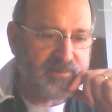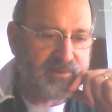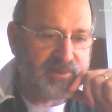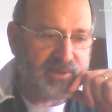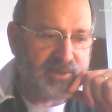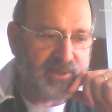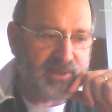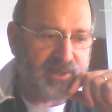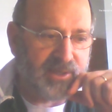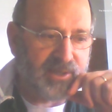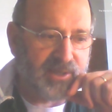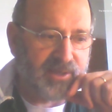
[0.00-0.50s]

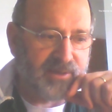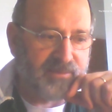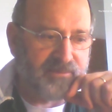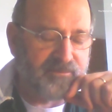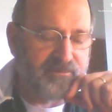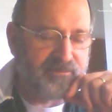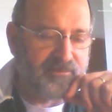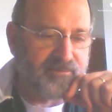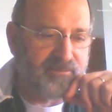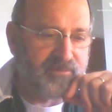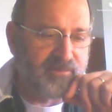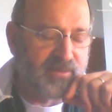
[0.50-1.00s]

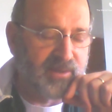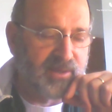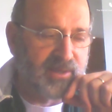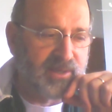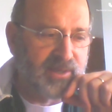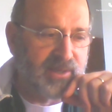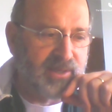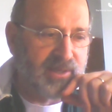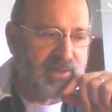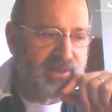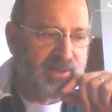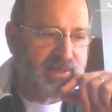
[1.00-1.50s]
and
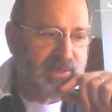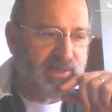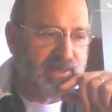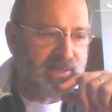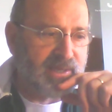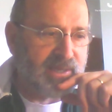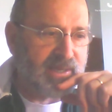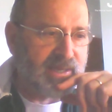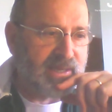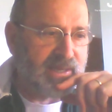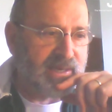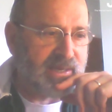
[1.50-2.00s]

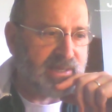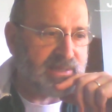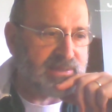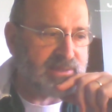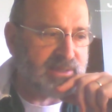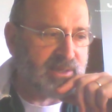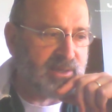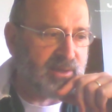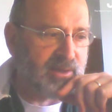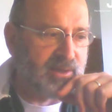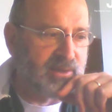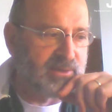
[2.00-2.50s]
as
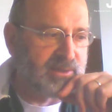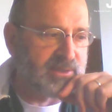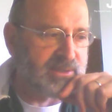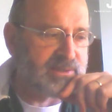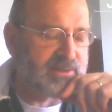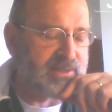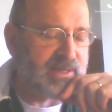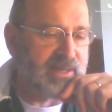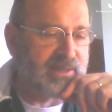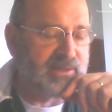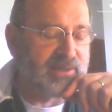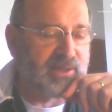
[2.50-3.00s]
our
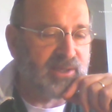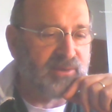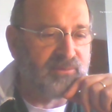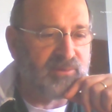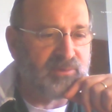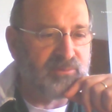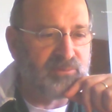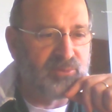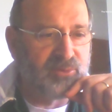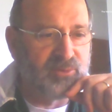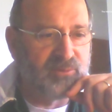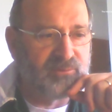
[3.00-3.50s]
understanding of
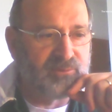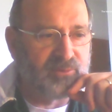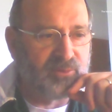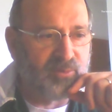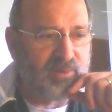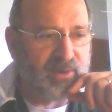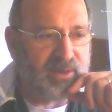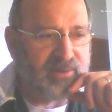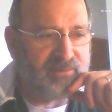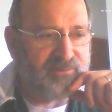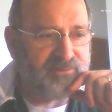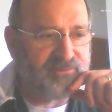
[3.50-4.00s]
it moves
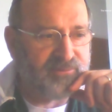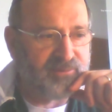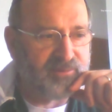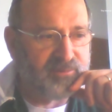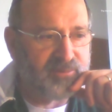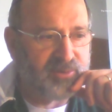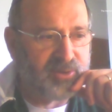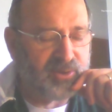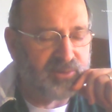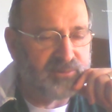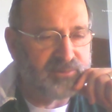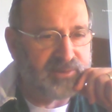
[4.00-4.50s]
away
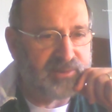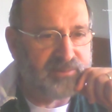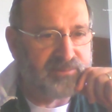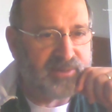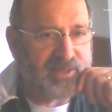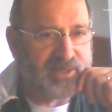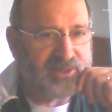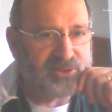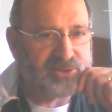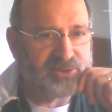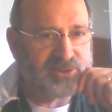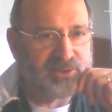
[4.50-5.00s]
from
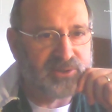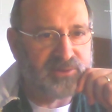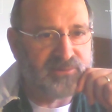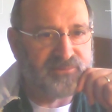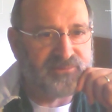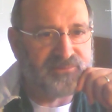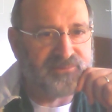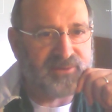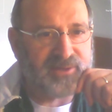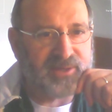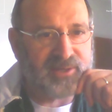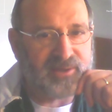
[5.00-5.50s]
condemnation and
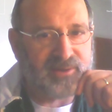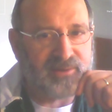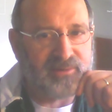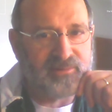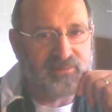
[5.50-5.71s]
fear,